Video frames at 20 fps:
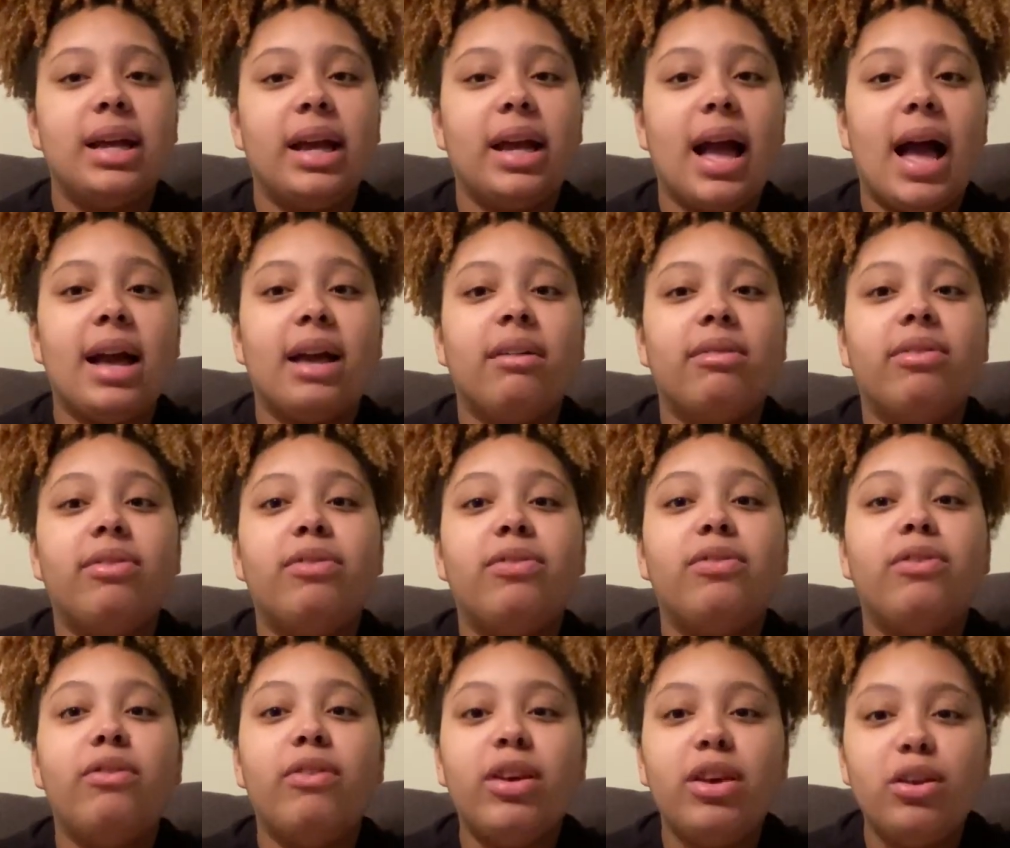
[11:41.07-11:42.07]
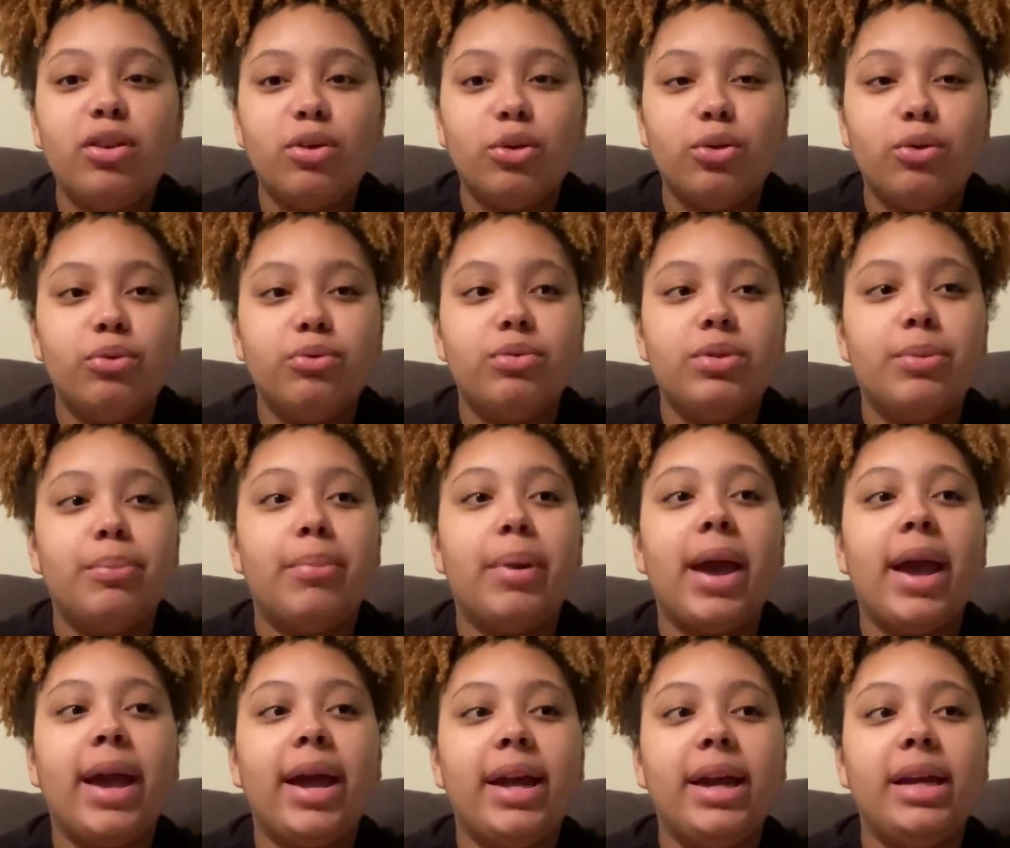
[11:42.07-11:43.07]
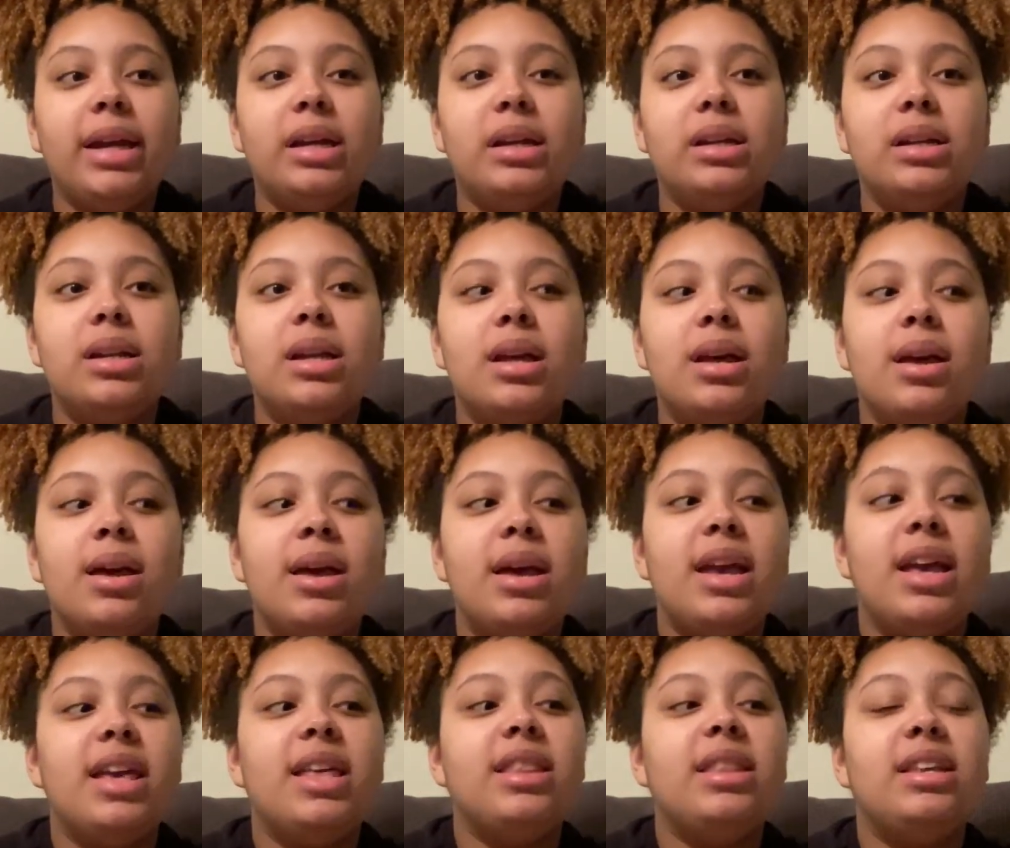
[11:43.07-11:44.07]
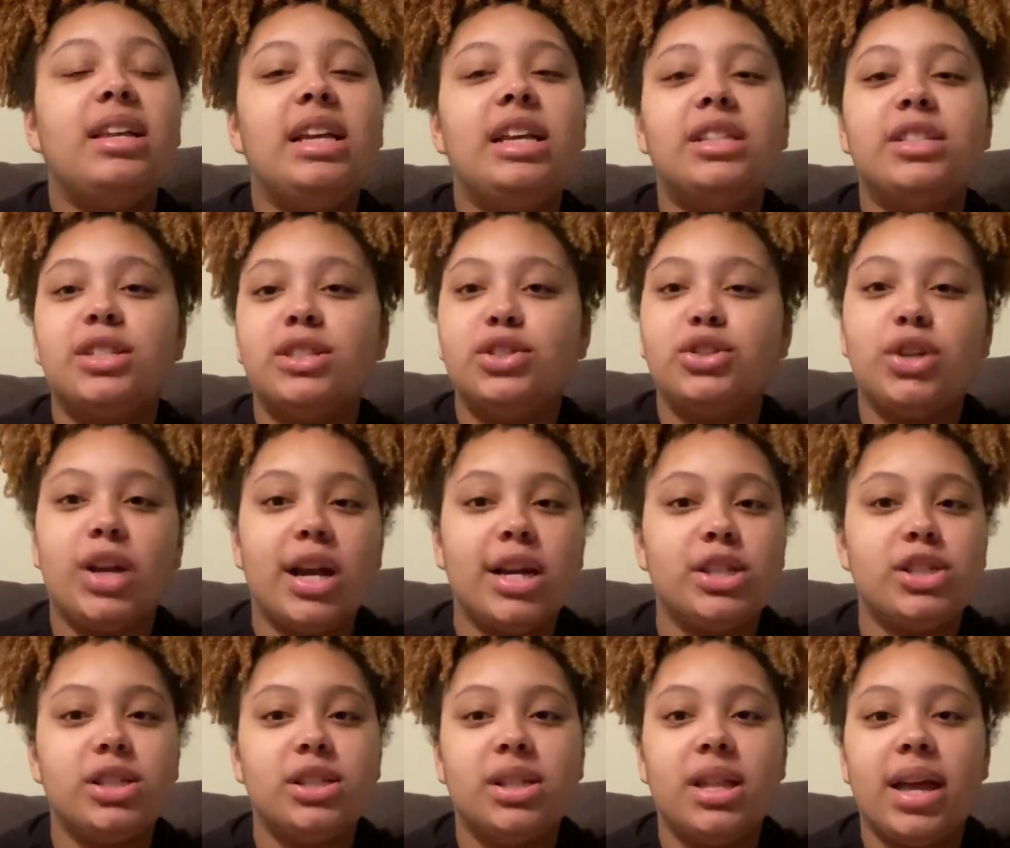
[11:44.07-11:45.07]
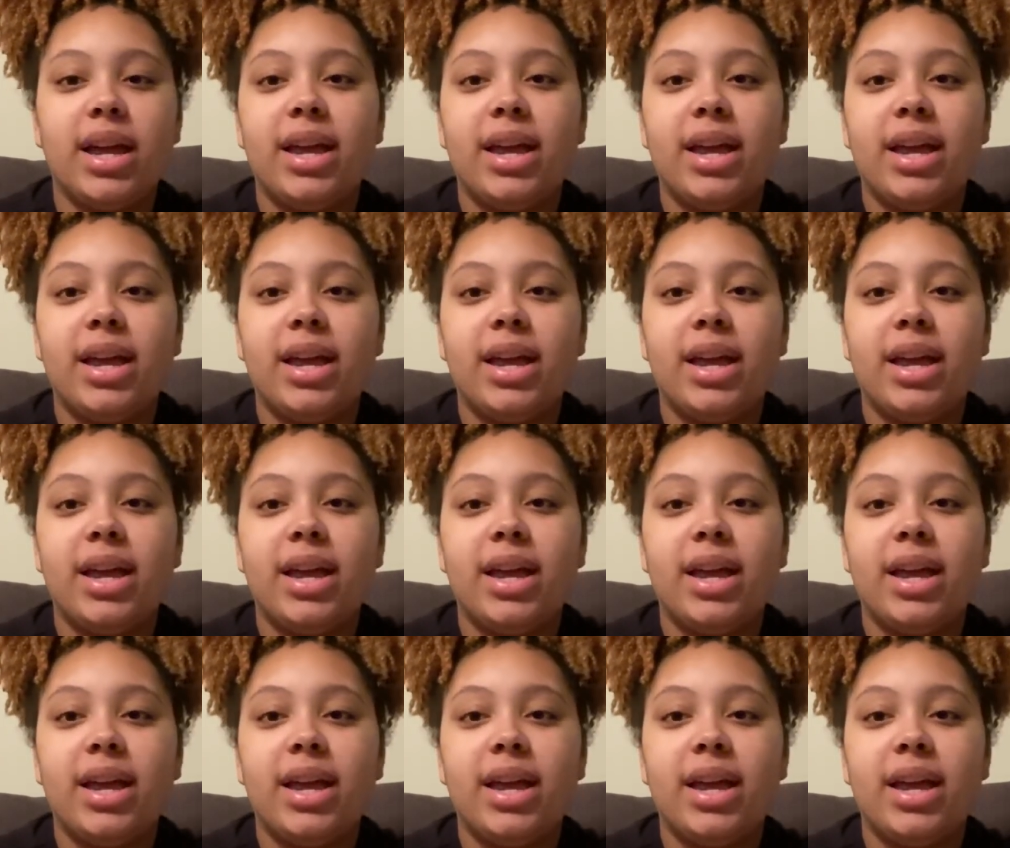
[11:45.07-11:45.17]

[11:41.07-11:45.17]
I could feel the pain in each contraction.